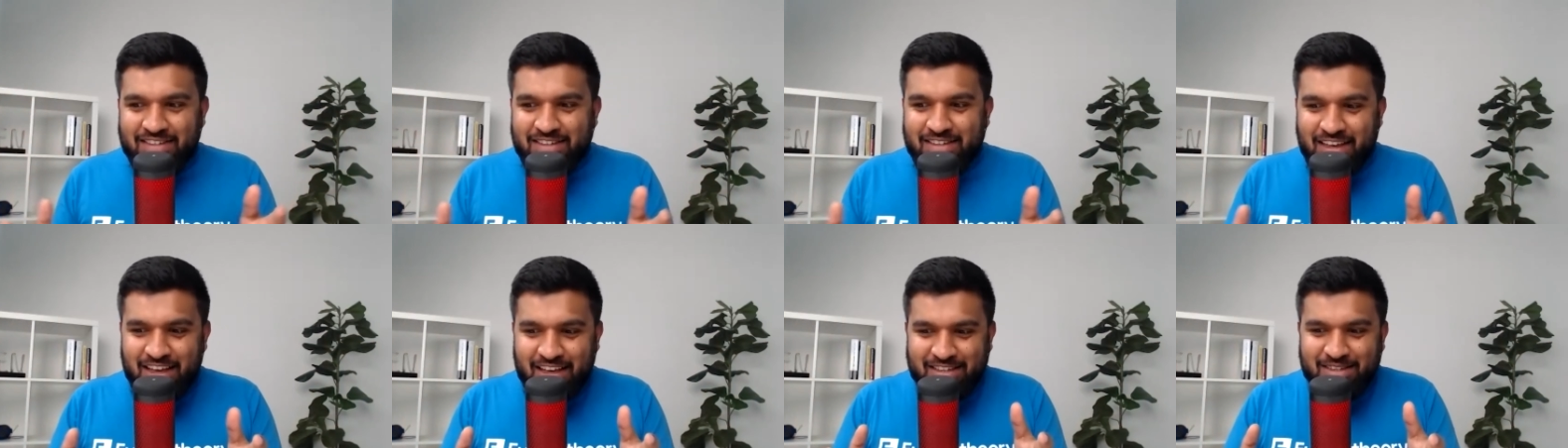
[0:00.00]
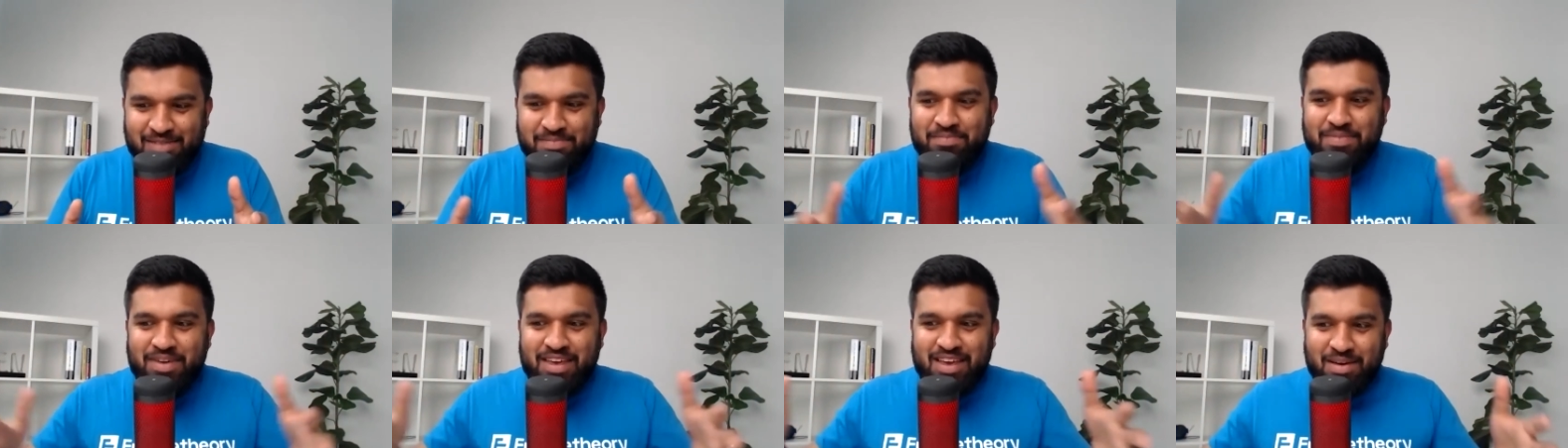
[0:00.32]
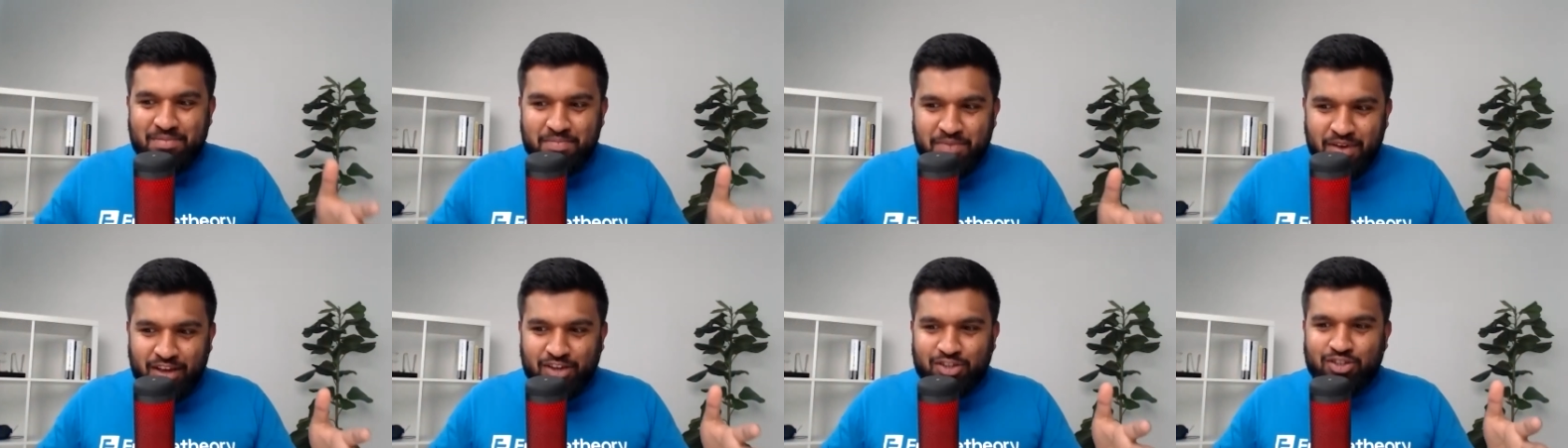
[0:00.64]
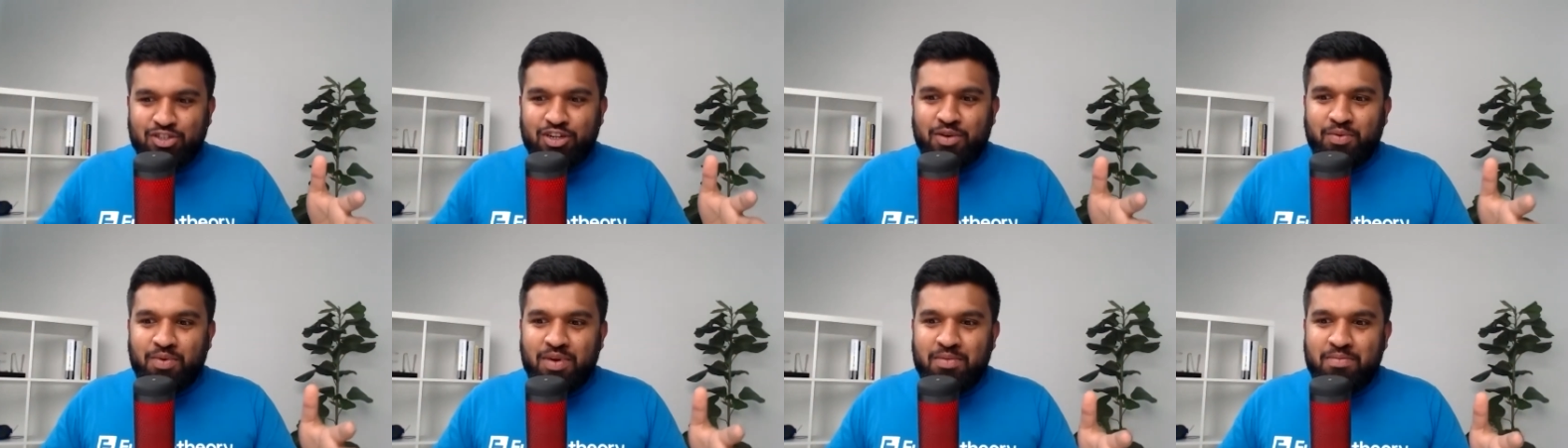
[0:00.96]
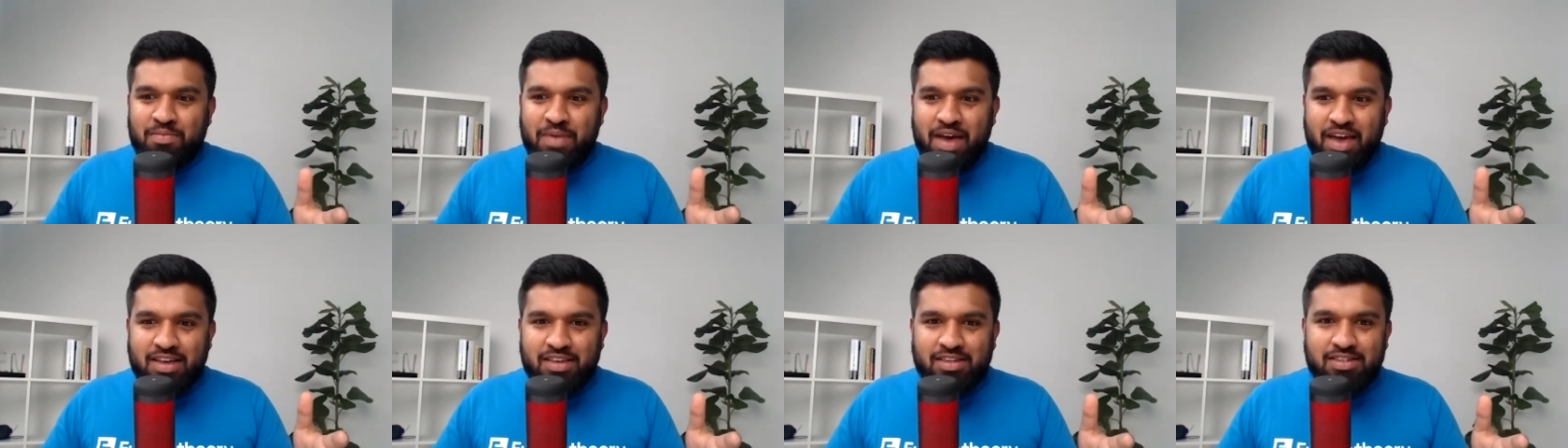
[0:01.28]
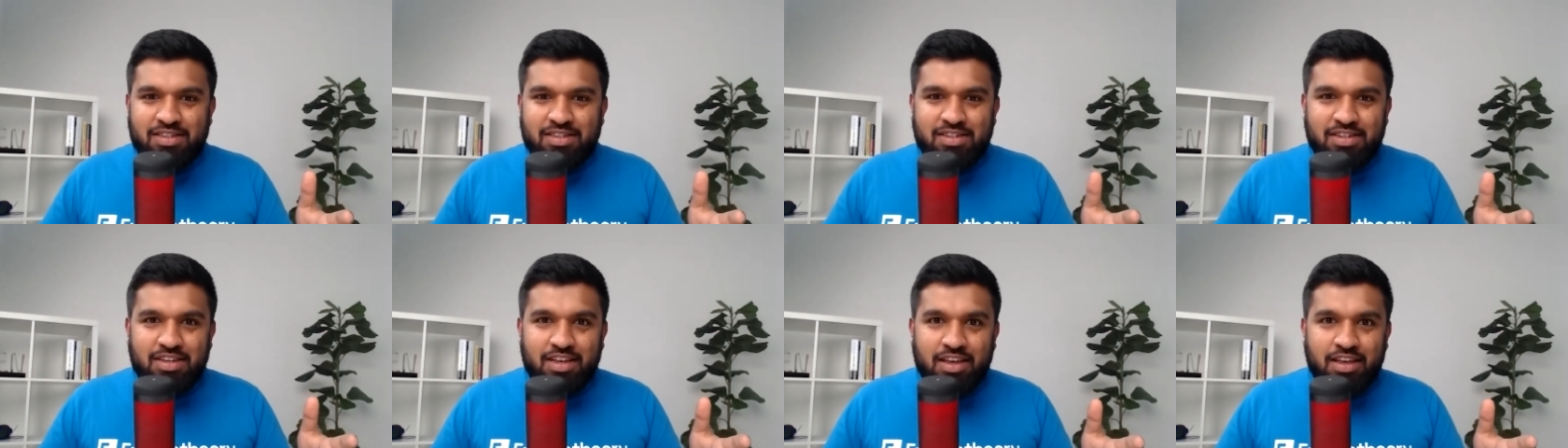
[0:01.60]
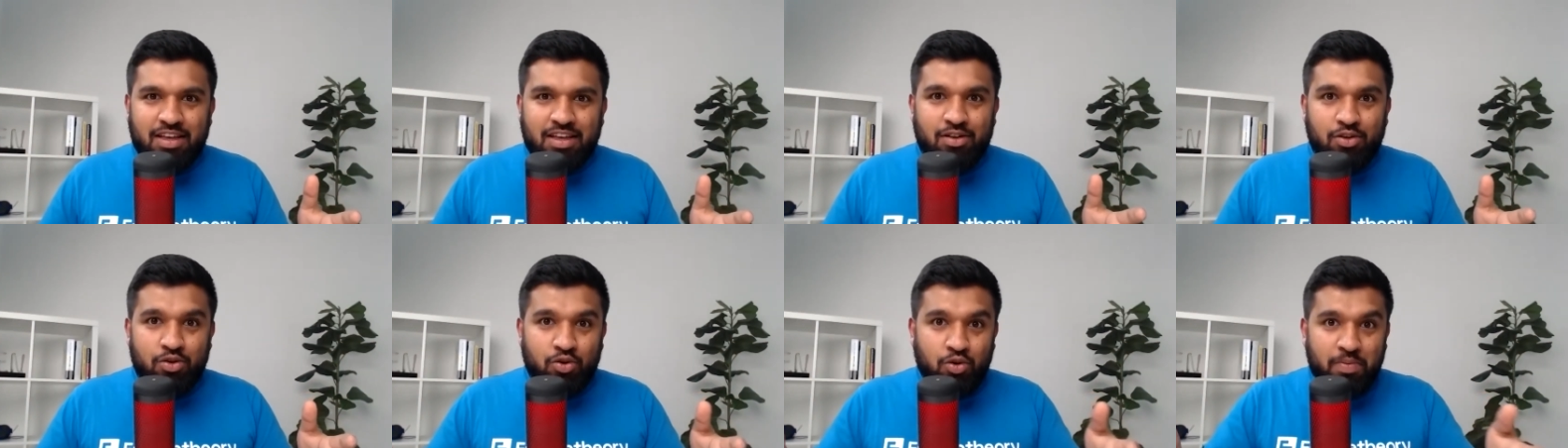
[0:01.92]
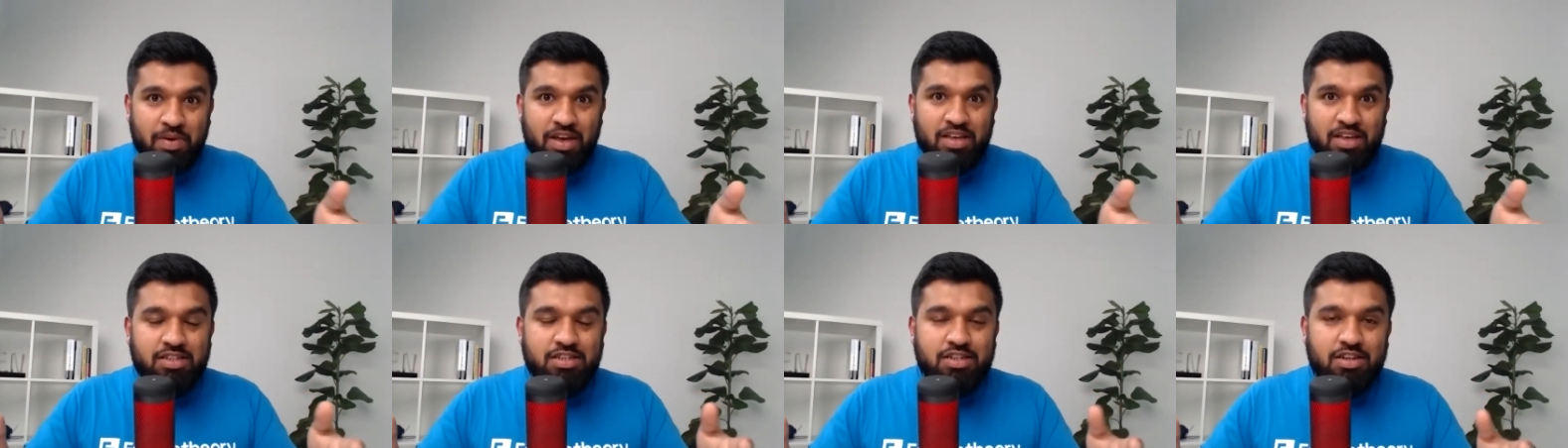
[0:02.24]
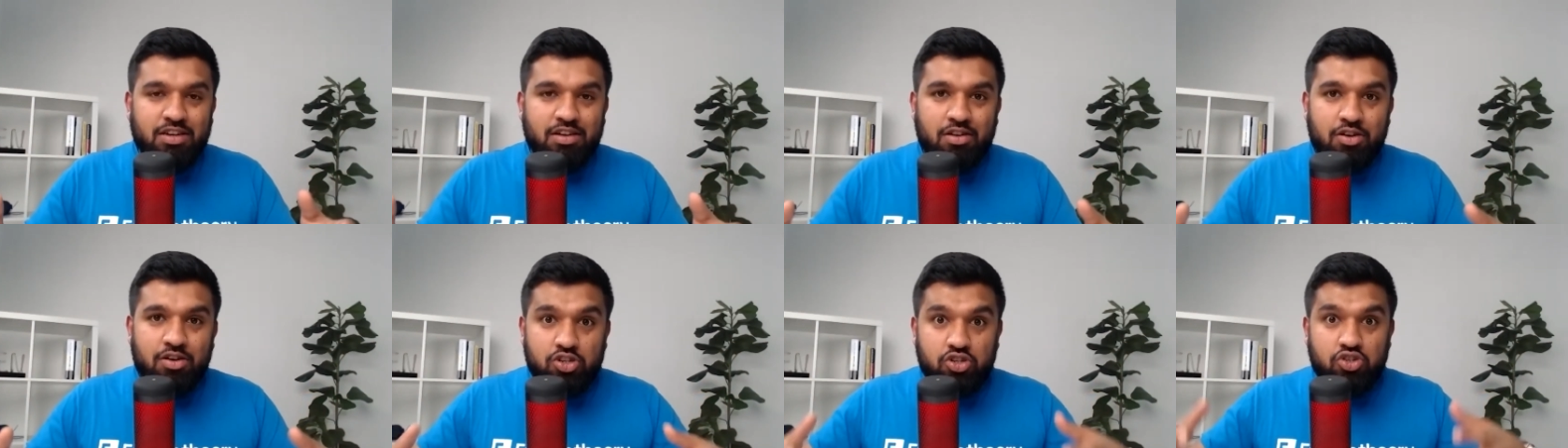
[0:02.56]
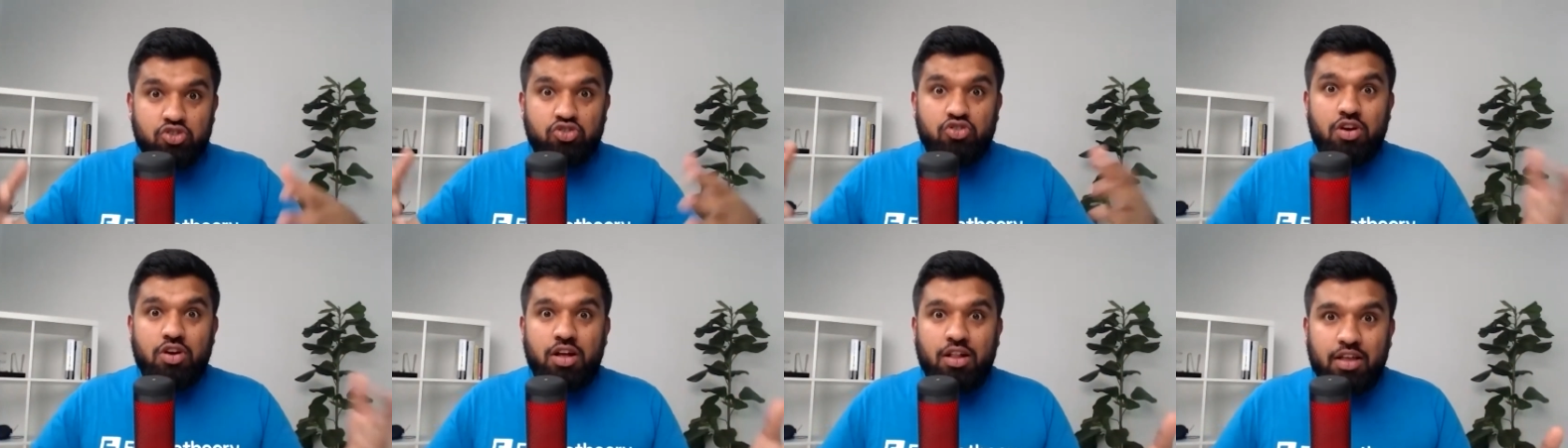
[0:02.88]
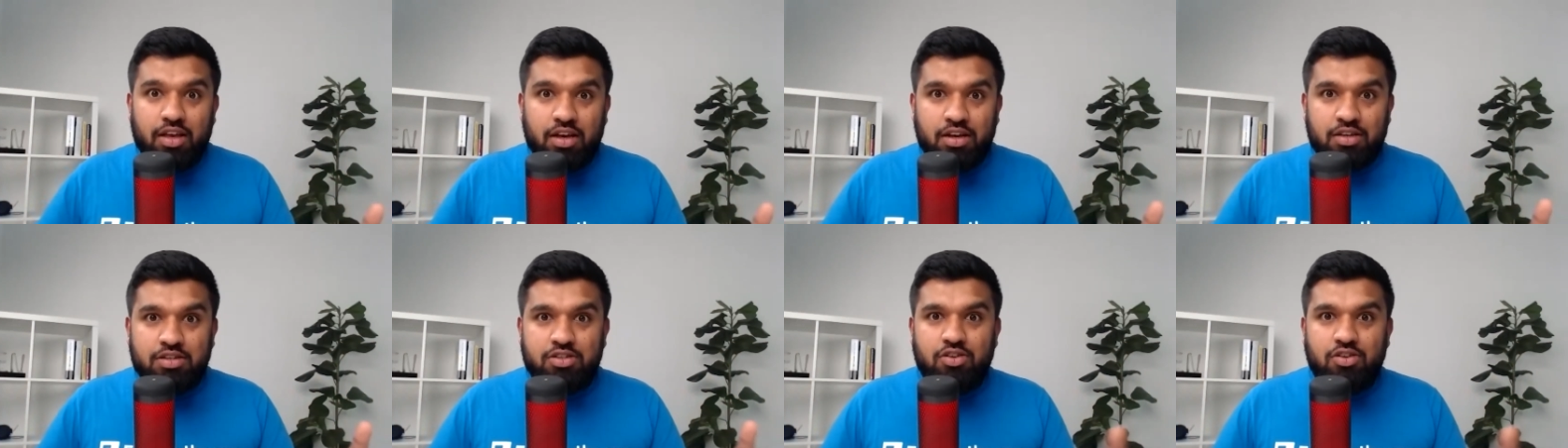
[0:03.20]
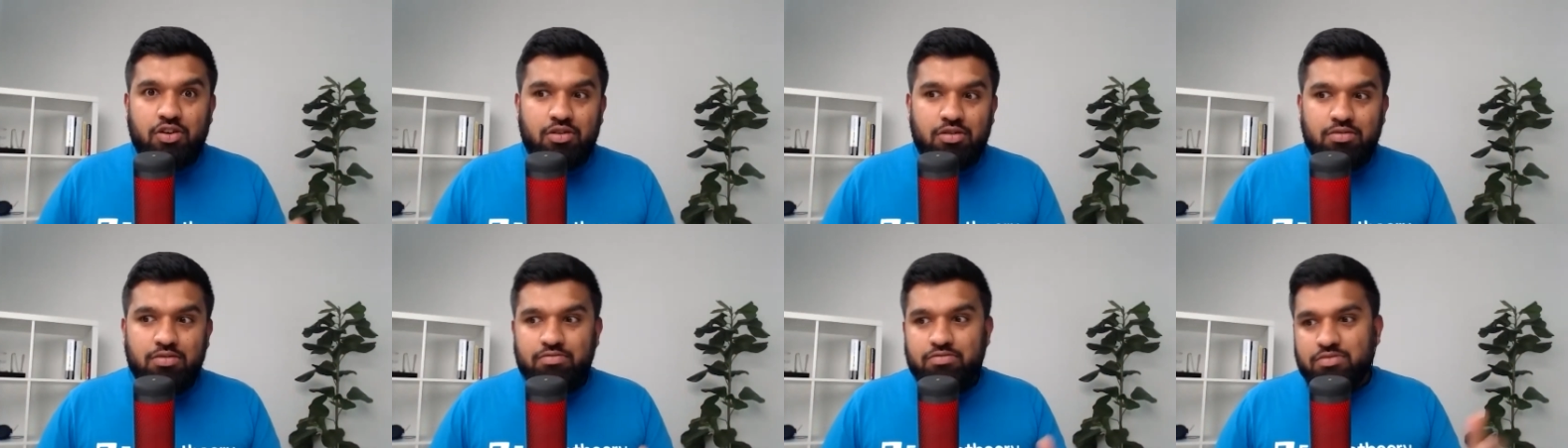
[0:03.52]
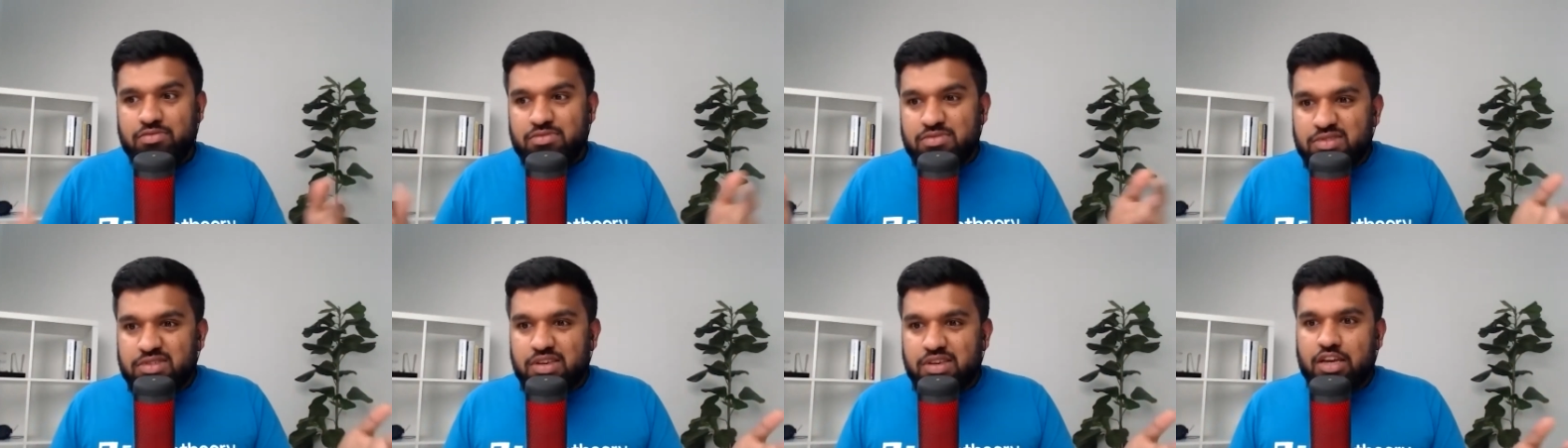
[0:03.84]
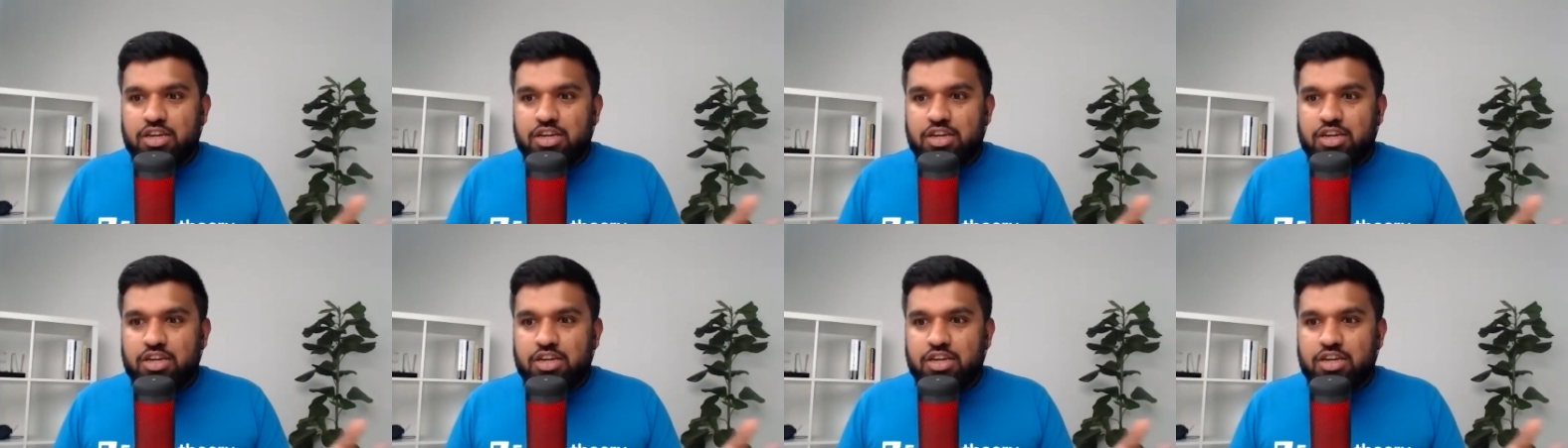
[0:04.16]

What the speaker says: as a bigger picture, you're based in Australia, so say